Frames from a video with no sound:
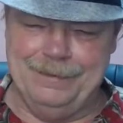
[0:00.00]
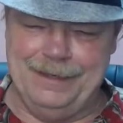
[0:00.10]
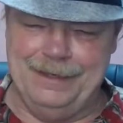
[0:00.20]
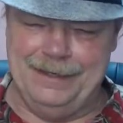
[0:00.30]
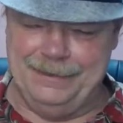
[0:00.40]

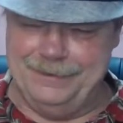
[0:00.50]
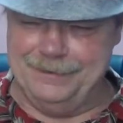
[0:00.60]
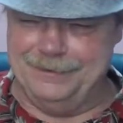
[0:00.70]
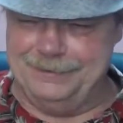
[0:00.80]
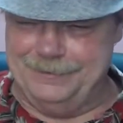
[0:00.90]
in
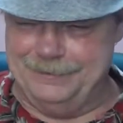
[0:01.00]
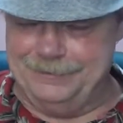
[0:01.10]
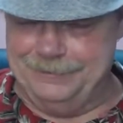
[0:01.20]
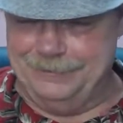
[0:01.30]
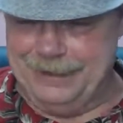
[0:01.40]

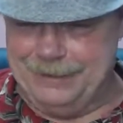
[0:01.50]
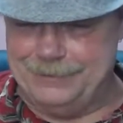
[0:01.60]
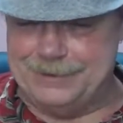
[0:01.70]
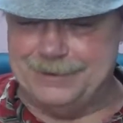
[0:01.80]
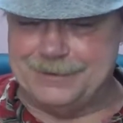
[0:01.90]
their
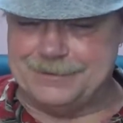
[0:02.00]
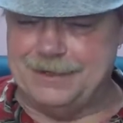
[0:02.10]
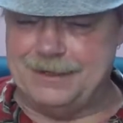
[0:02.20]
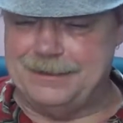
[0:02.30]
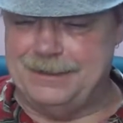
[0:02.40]
language
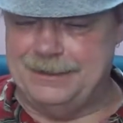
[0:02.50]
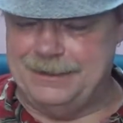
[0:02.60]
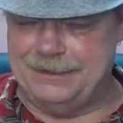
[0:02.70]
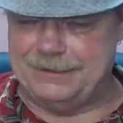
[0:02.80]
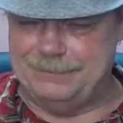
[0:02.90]
construct,
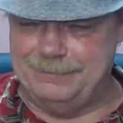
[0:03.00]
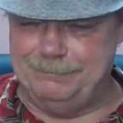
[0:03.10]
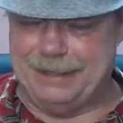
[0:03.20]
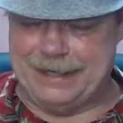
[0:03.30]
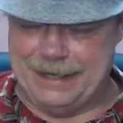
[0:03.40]
that
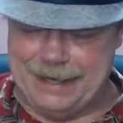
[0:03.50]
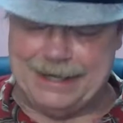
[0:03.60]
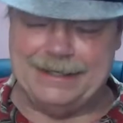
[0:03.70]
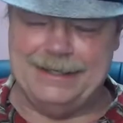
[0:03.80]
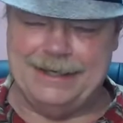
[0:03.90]
it's by
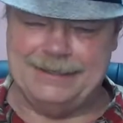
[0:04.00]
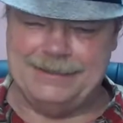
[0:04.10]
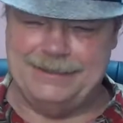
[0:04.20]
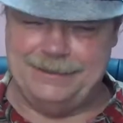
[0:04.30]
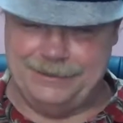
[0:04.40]

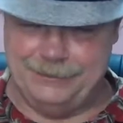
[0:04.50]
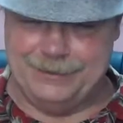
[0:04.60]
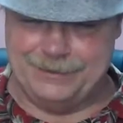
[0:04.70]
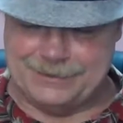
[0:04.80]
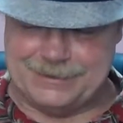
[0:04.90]
context that
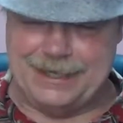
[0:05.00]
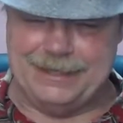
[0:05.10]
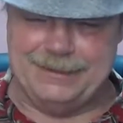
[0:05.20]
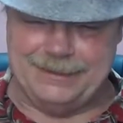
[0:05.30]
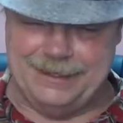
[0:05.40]
you
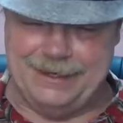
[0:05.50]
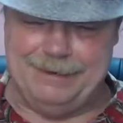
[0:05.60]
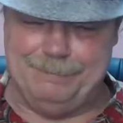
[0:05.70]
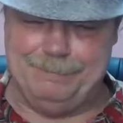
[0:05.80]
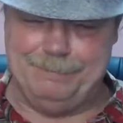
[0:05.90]
understand the
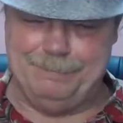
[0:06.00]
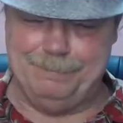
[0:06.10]
time,